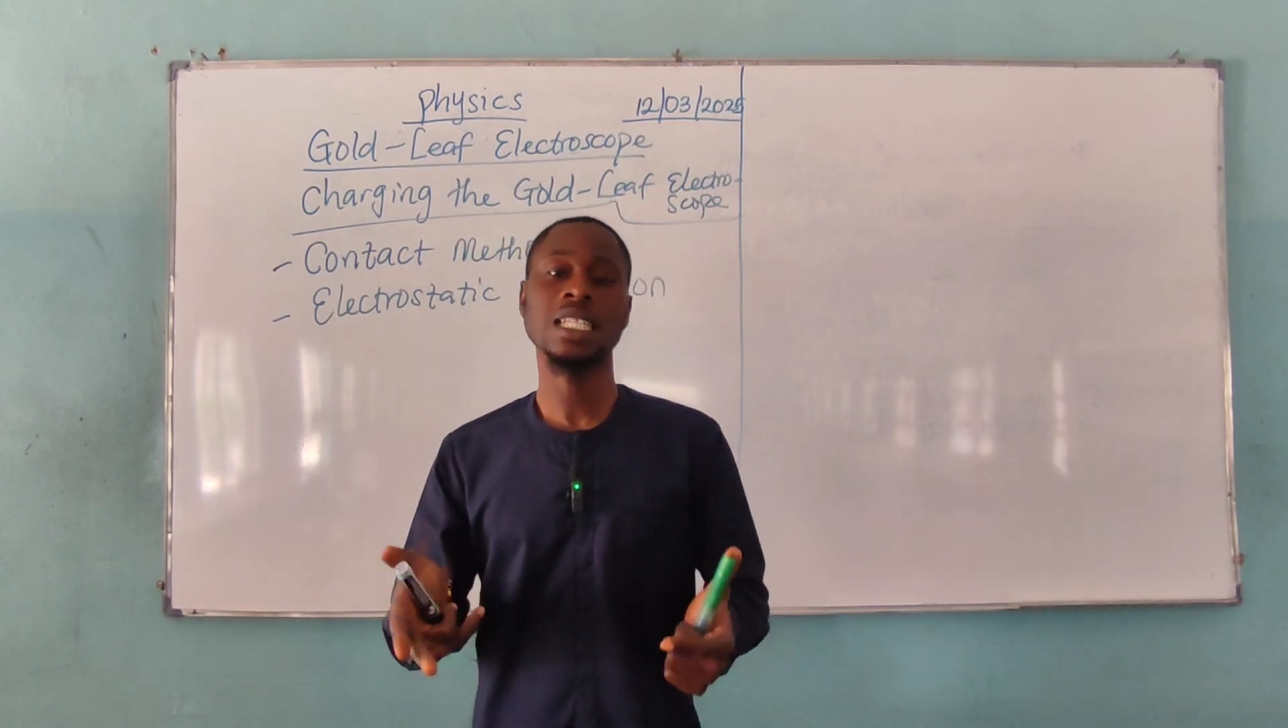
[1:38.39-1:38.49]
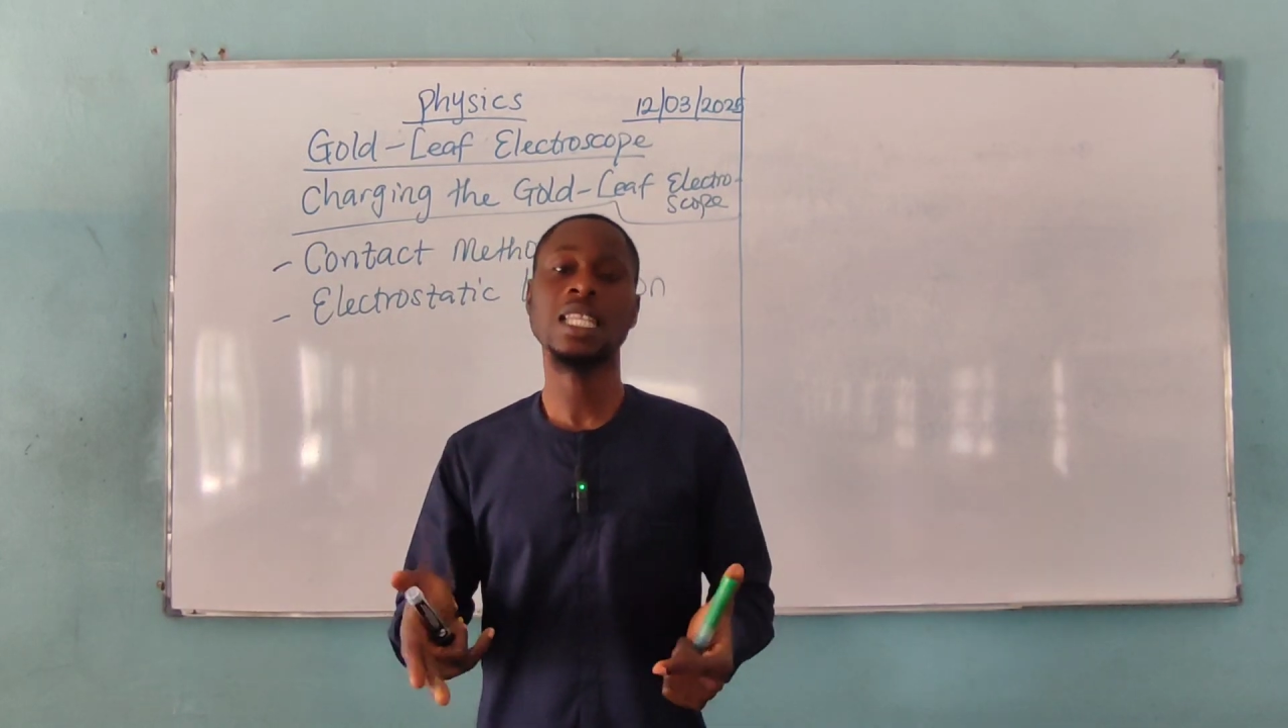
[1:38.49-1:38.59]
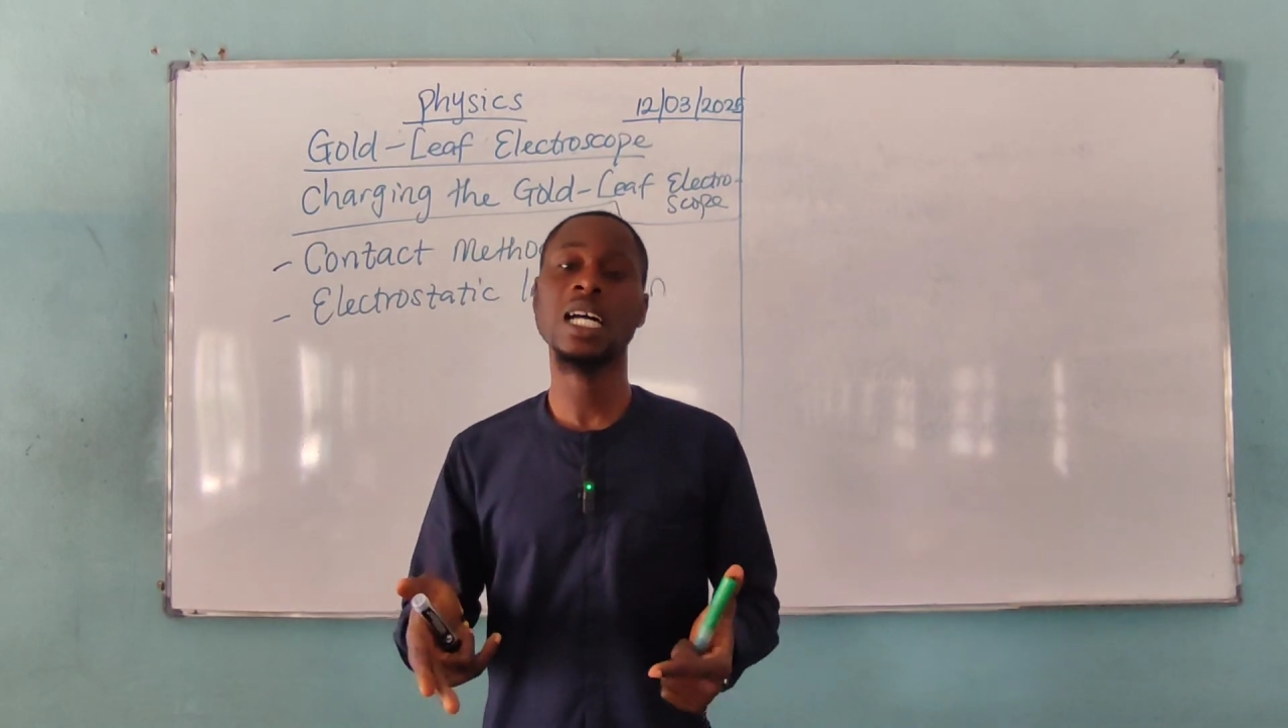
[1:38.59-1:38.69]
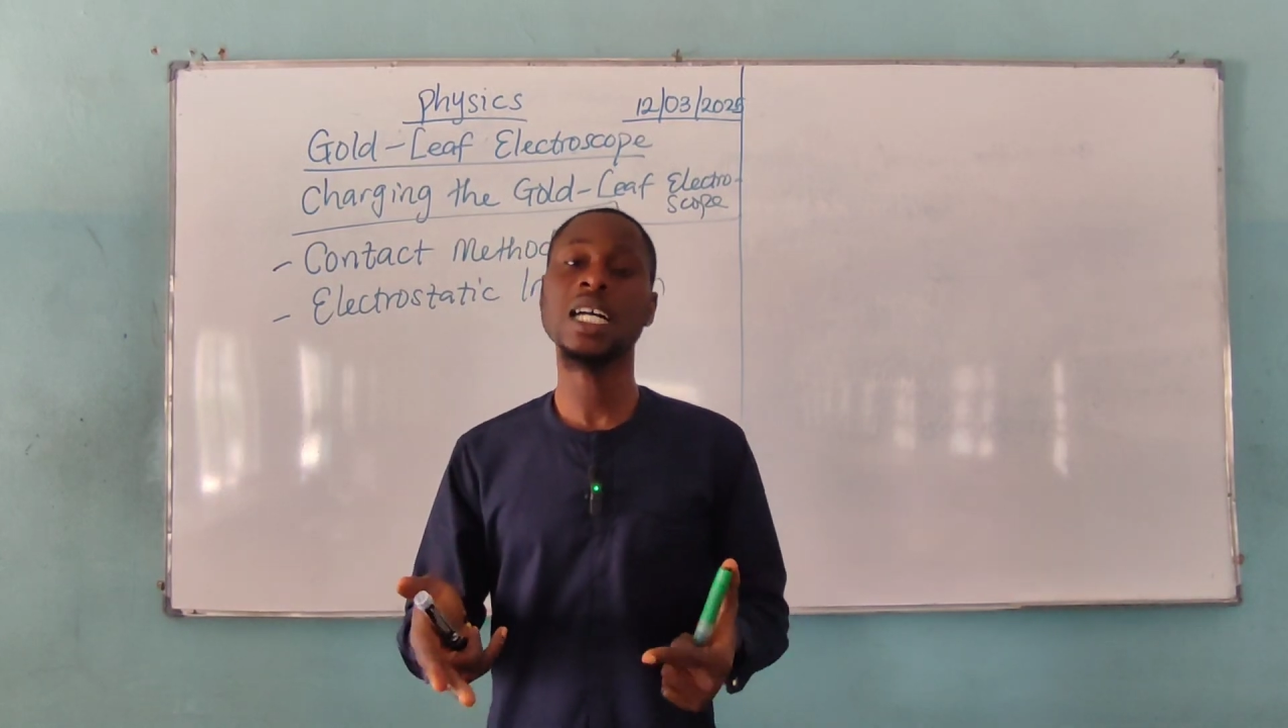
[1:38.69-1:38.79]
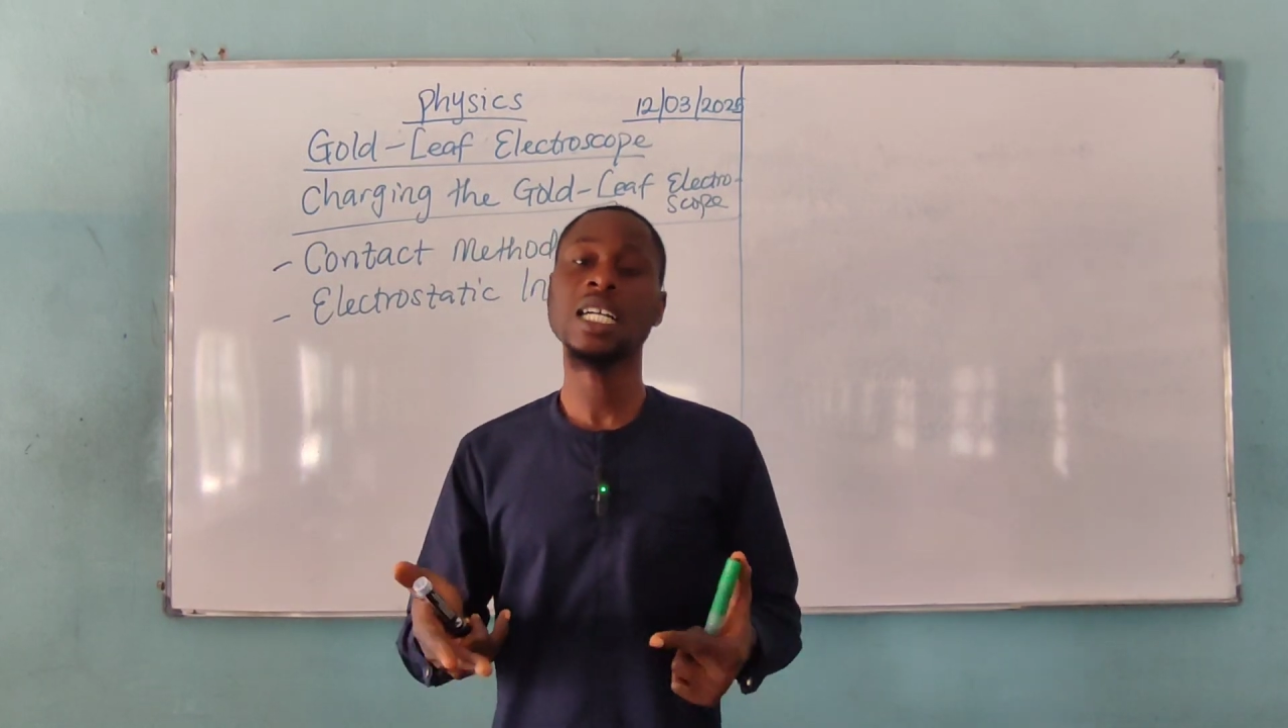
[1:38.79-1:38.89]

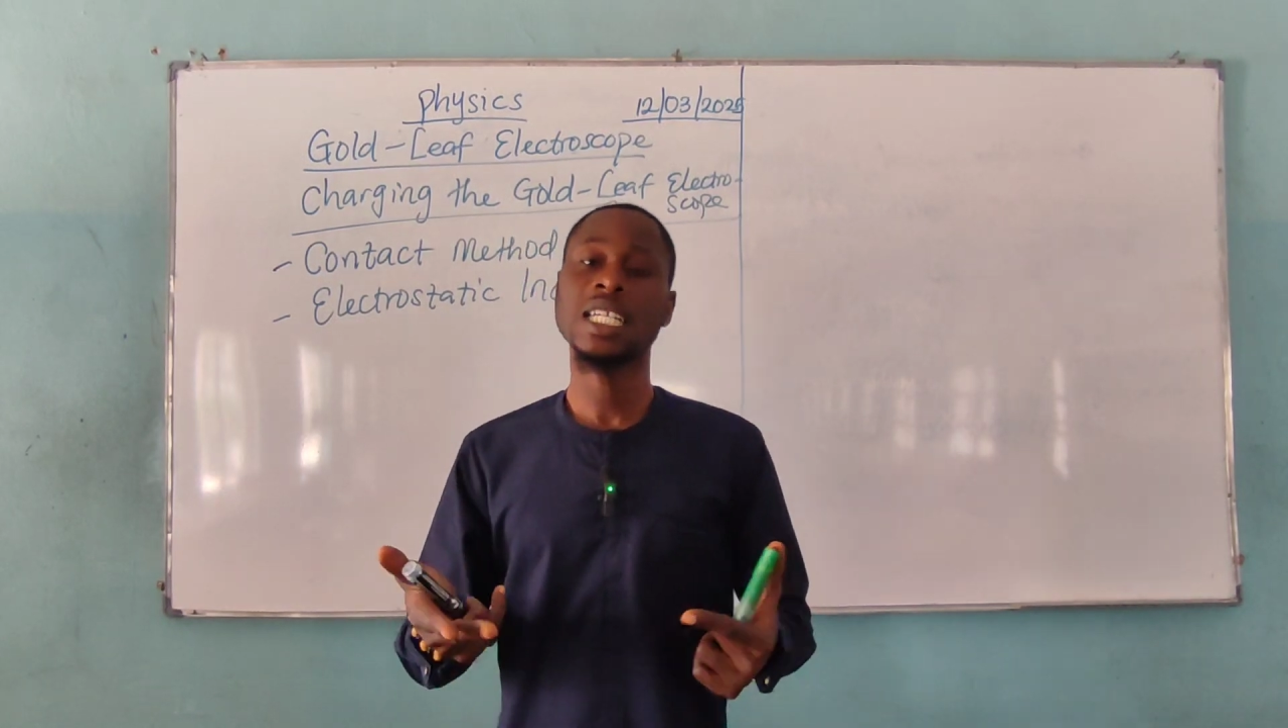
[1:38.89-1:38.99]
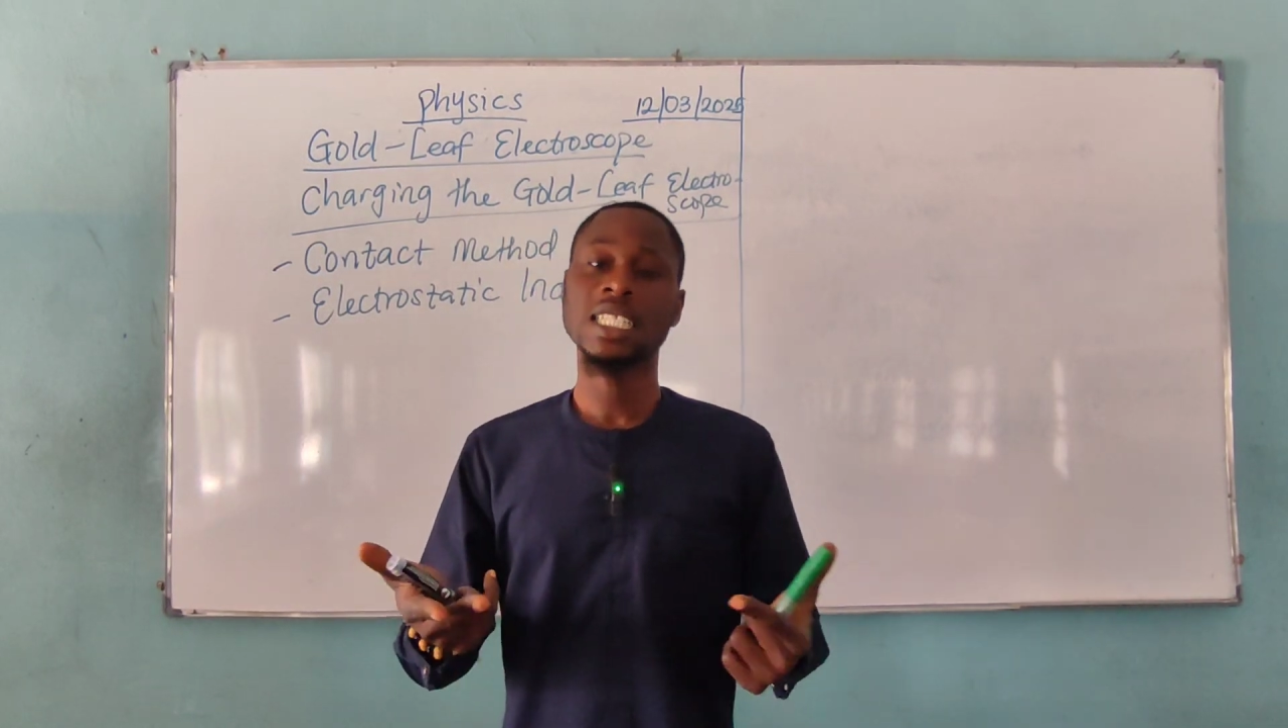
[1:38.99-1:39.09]
The